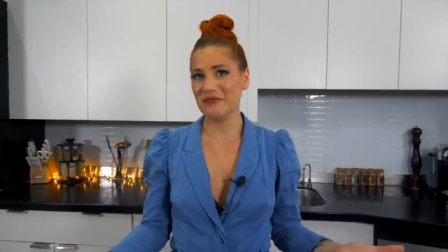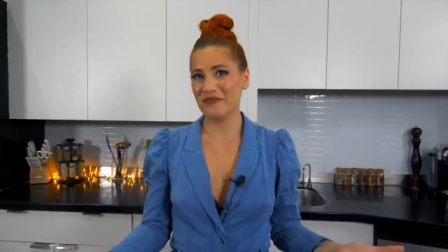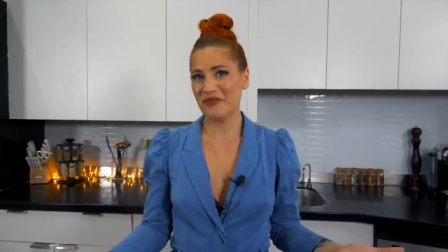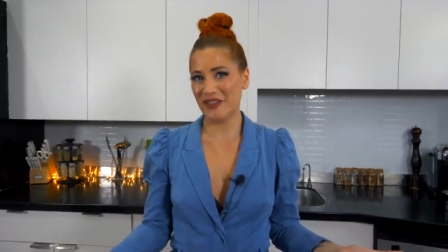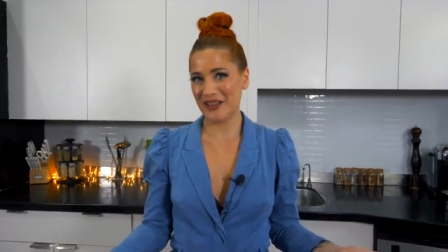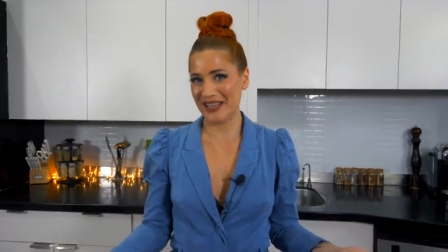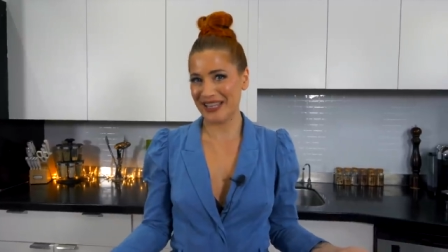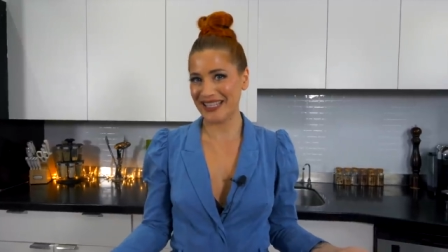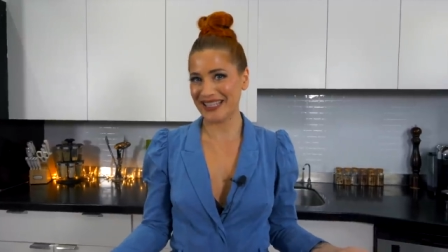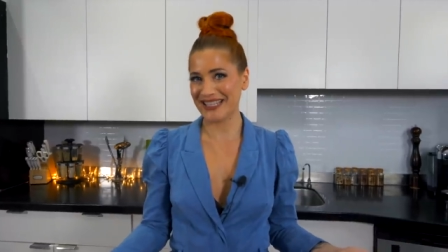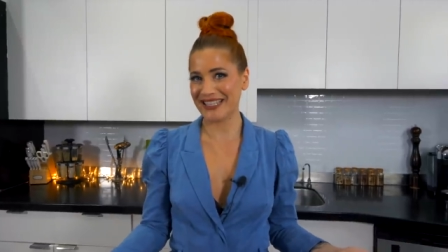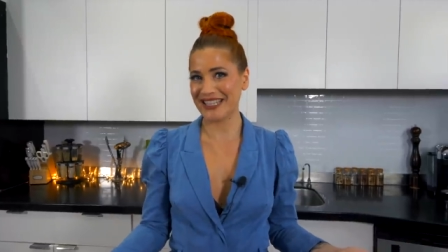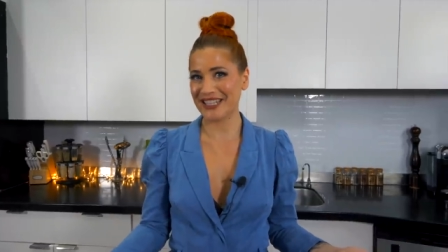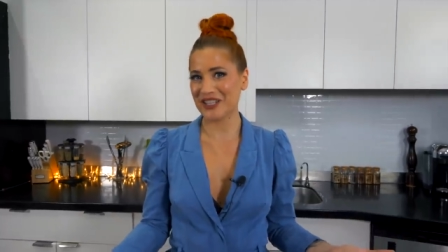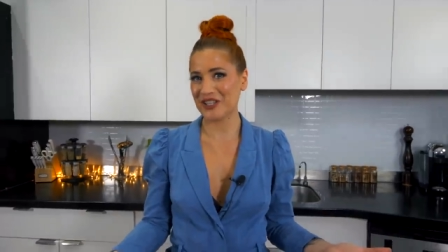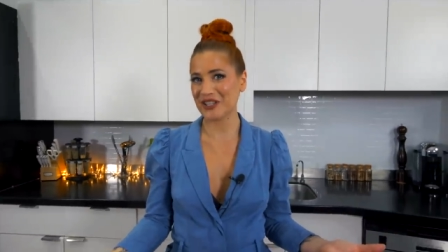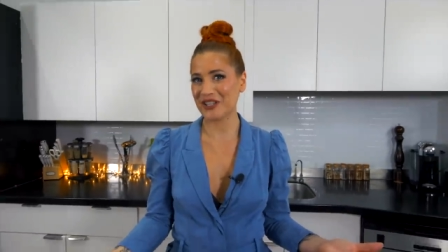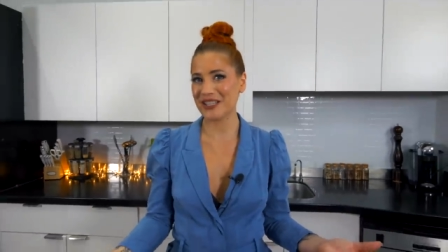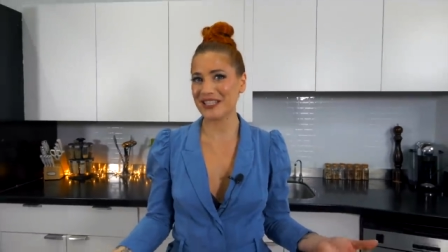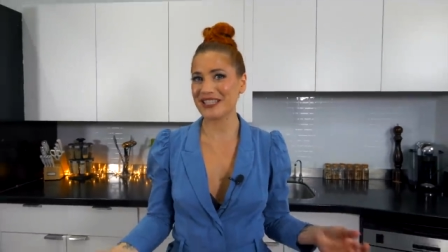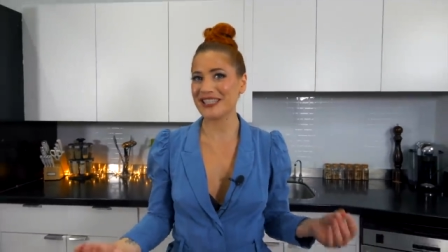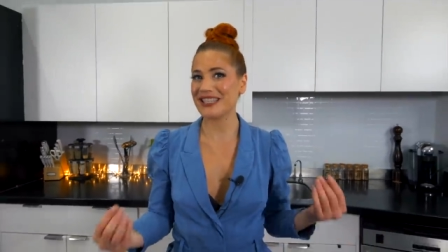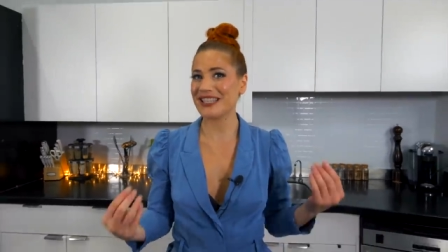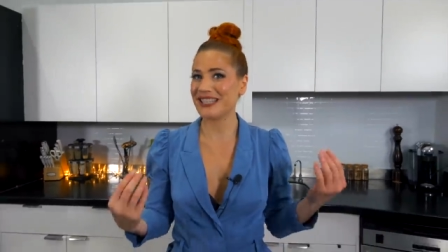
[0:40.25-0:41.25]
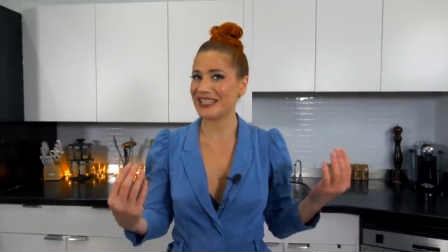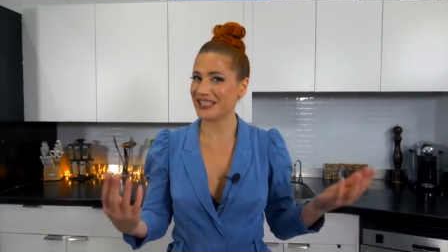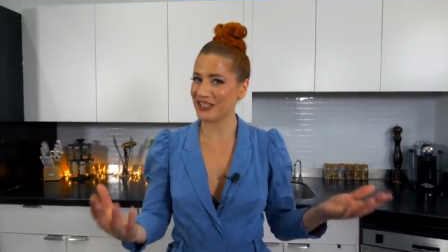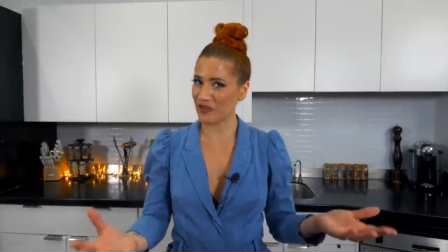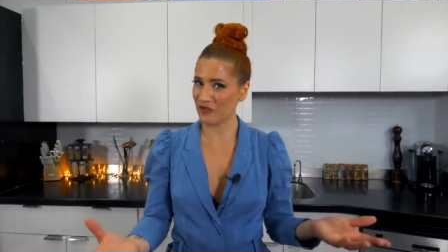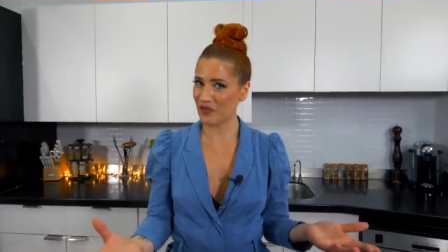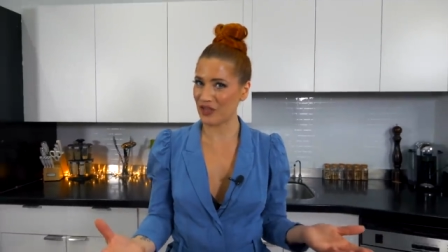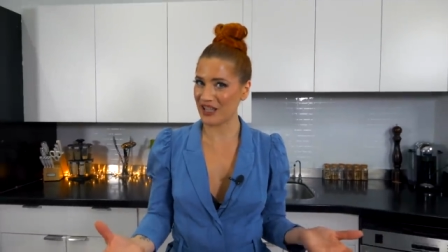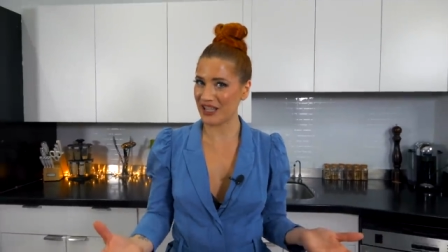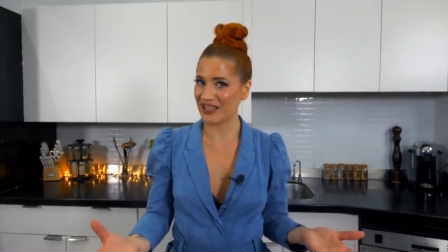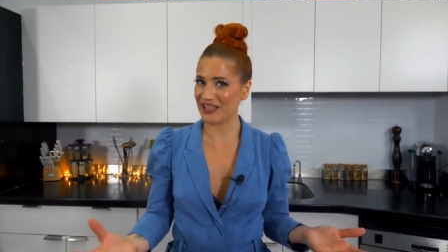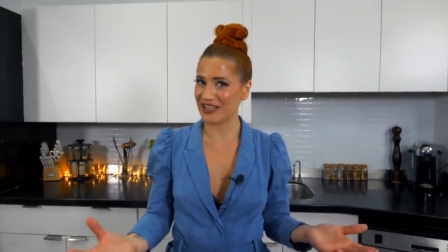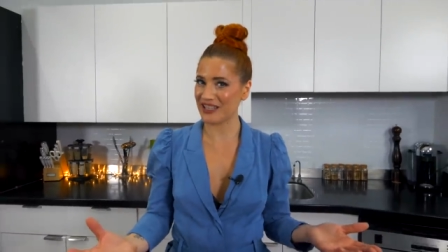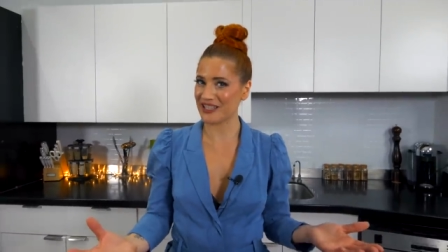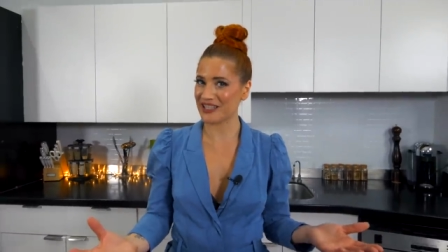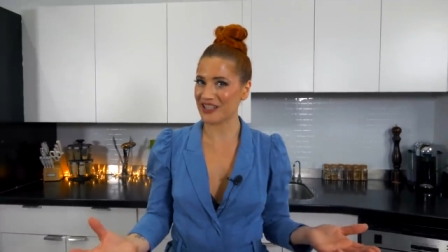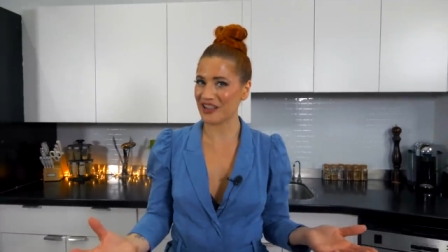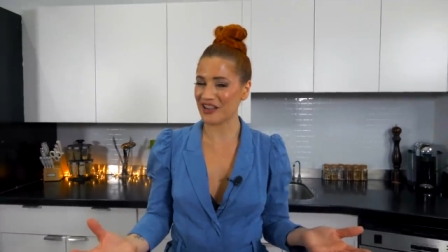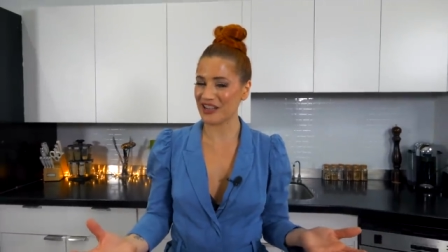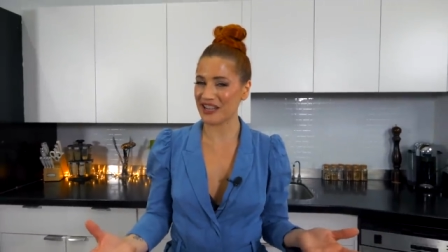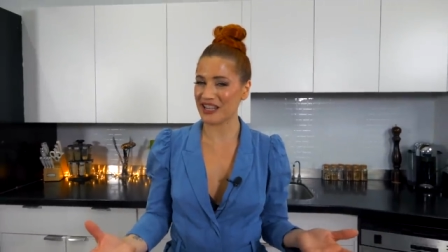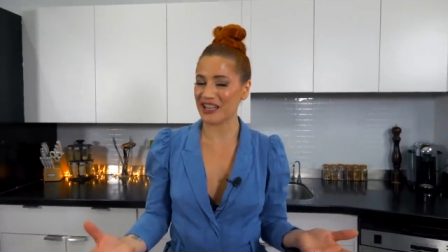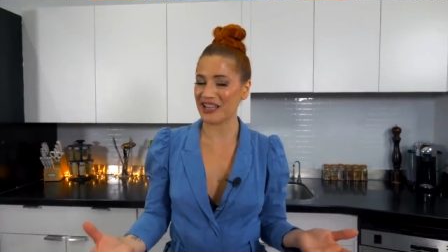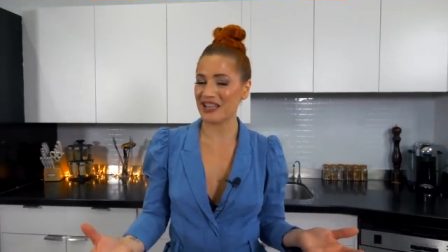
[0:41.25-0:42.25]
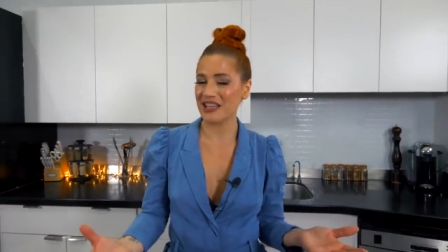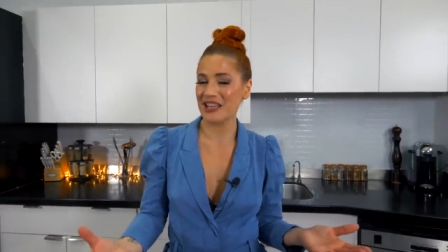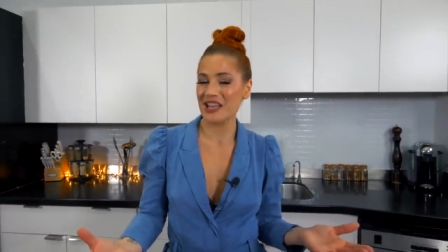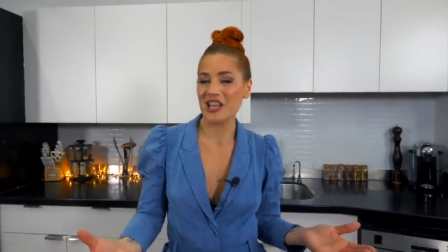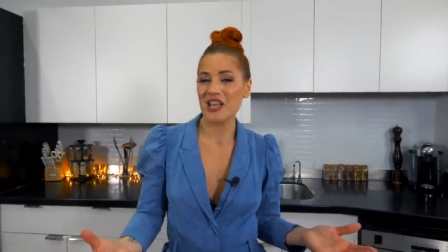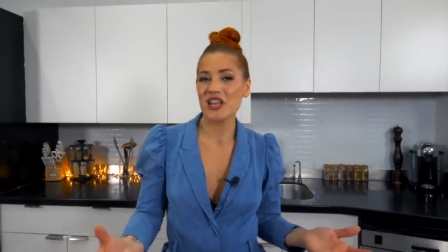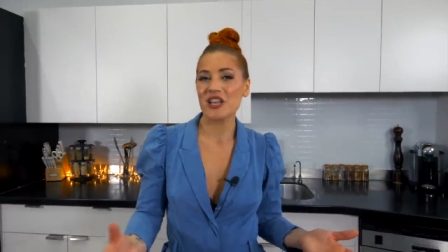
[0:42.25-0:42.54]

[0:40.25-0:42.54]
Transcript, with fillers: vegan dishes is a vegan lasagna.